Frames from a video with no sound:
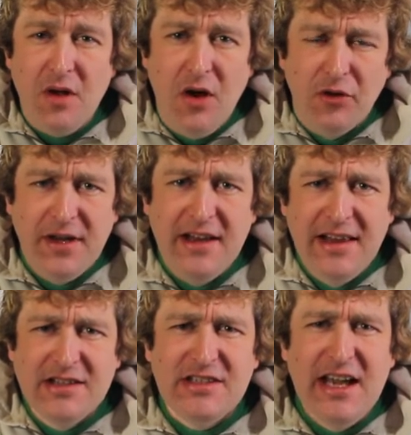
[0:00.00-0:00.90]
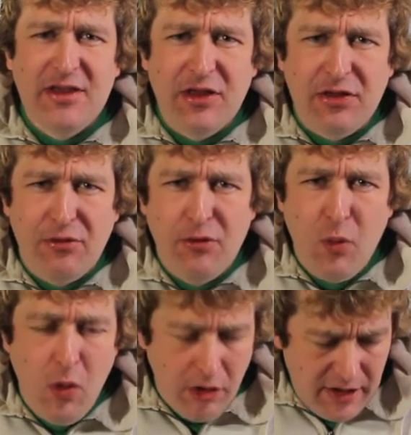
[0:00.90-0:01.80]
Okay, let's get through the
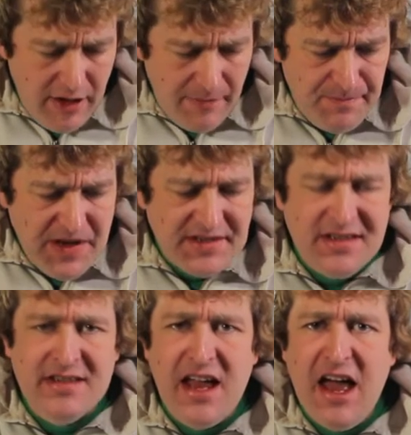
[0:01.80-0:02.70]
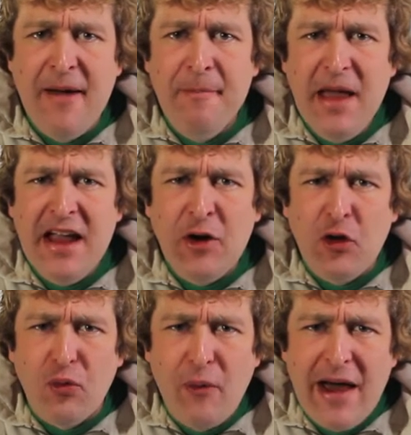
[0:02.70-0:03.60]
work here. This is an
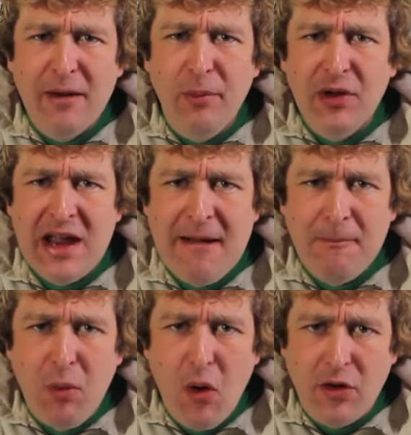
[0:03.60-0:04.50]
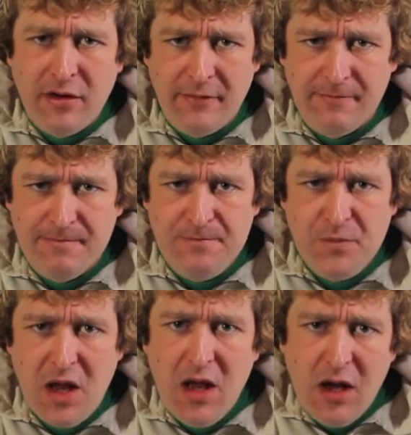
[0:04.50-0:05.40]
incredibly important
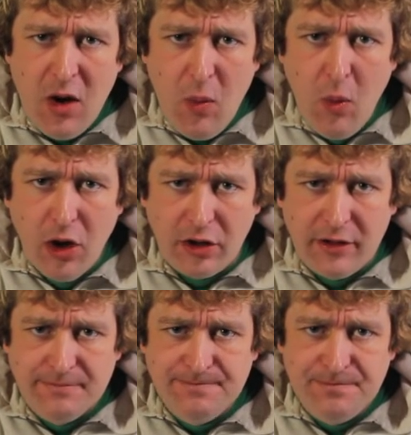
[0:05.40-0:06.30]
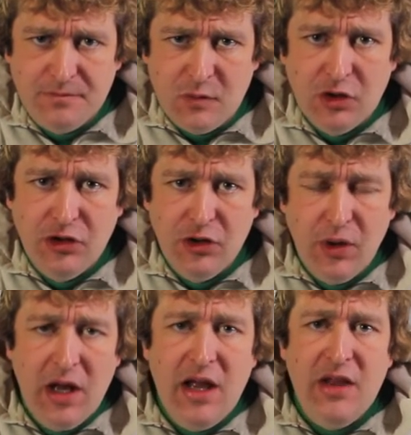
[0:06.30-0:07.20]
work to do.
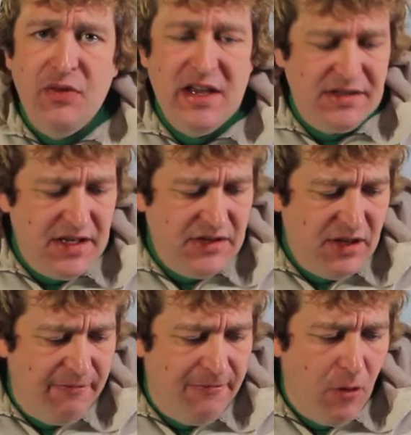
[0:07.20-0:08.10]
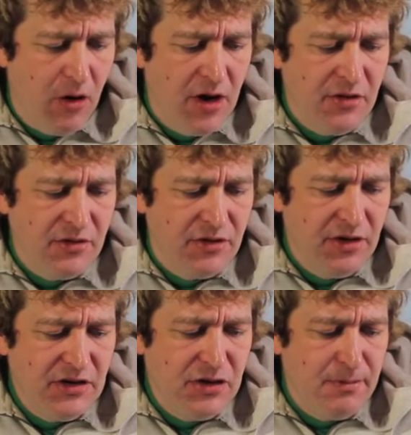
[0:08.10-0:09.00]
This is
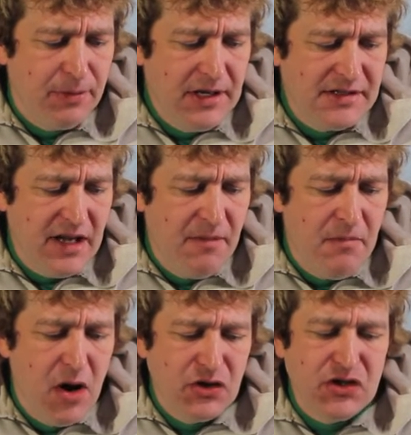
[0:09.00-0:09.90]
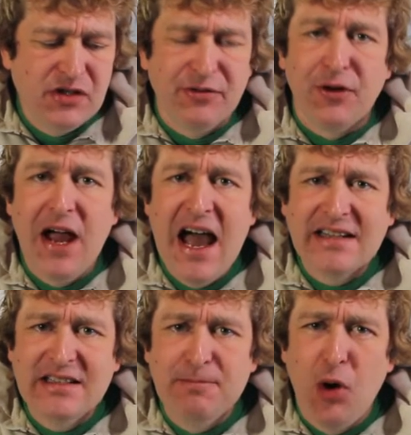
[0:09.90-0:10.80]
432 plus emotions for
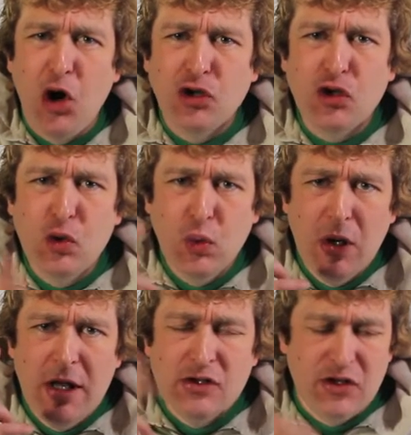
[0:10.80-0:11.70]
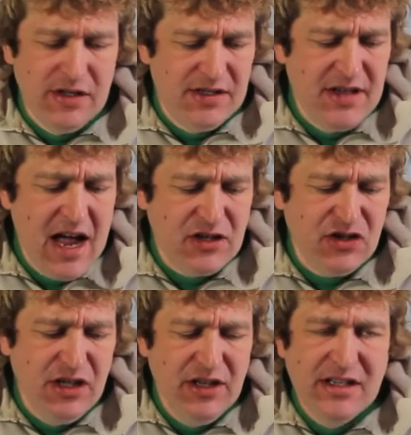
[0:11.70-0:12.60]
acting part 2. So this is
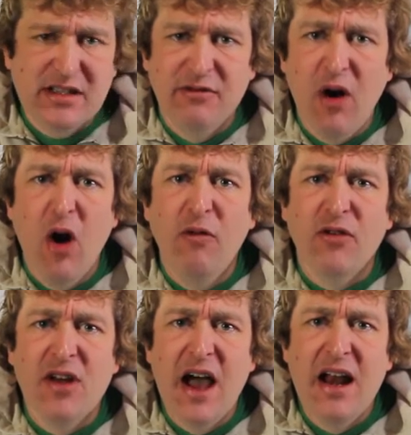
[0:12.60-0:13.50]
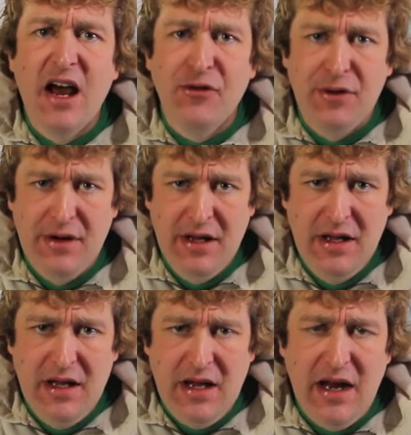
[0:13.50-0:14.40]
actually a list of over 900.
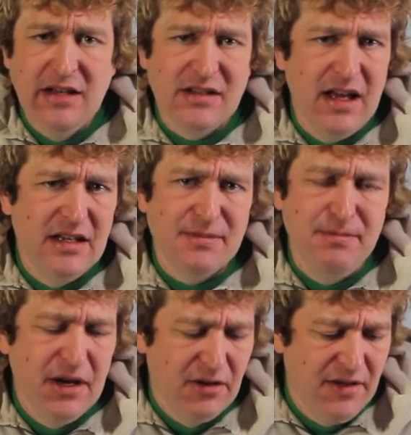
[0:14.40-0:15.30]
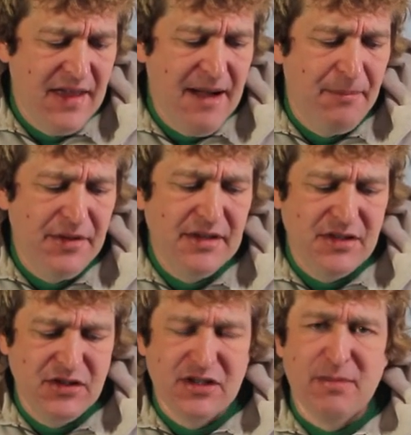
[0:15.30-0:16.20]
And it's bigger than that, but this
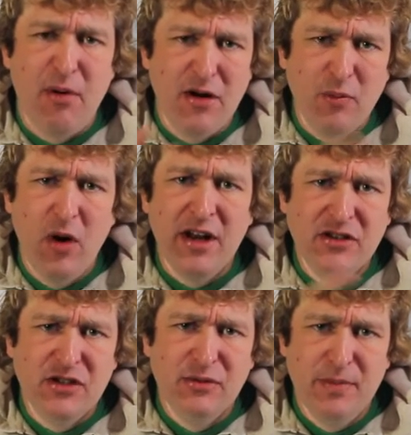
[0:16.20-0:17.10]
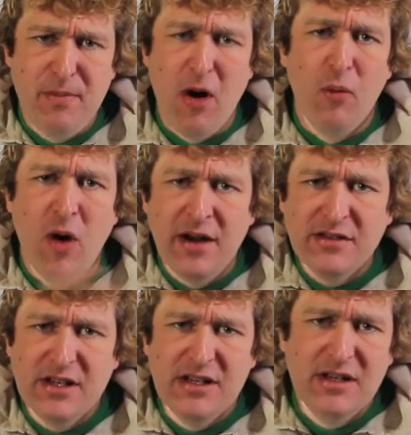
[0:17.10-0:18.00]
is just the part 1 and 2. Part
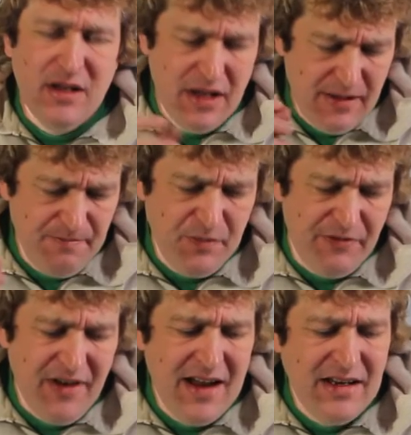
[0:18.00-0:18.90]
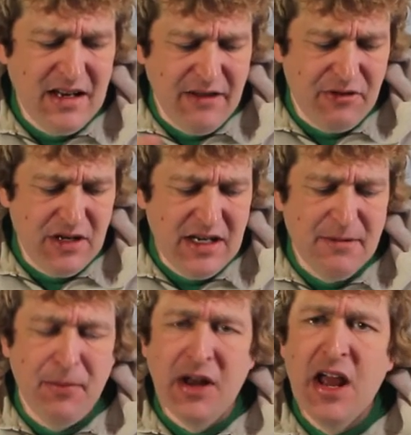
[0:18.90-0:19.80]
1, find it if you need
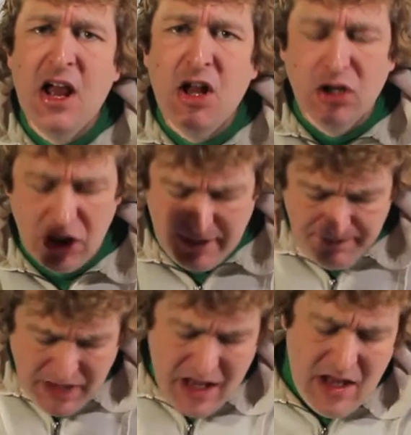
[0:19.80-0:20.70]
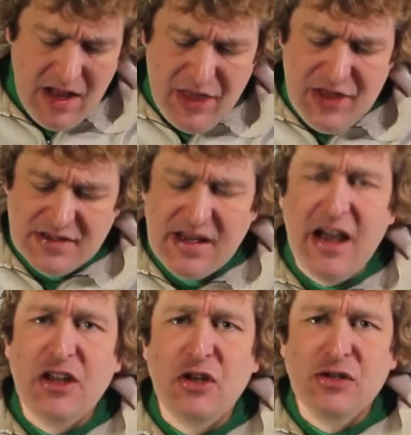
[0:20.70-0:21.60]
it, but look, this is how
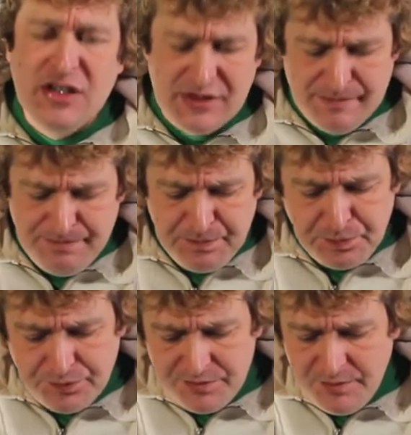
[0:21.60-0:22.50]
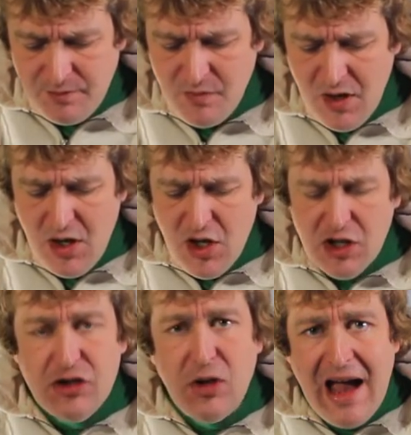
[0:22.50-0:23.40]
you use this.
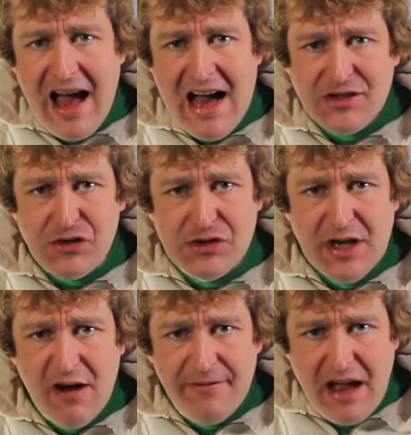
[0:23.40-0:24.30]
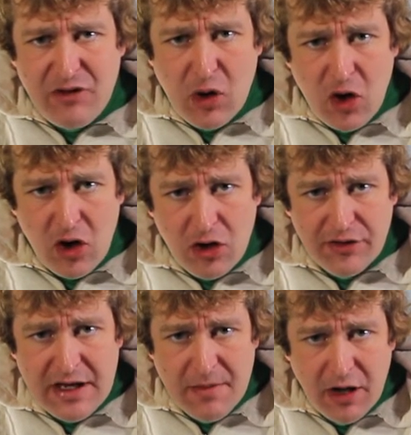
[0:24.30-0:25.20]
You ask yourself, have you heard
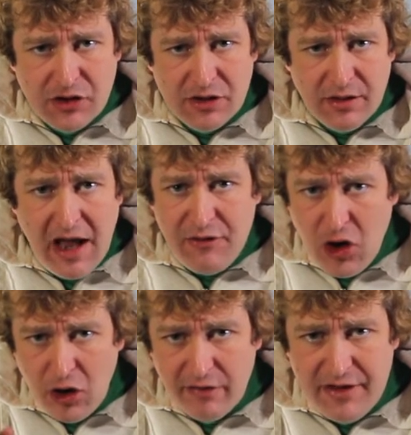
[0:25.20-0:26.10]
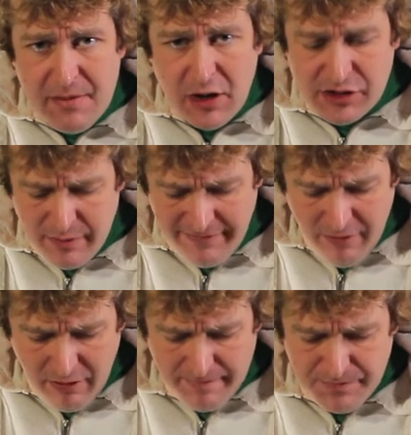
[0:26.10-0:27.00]
the emotion? Have you heard of the emotion before?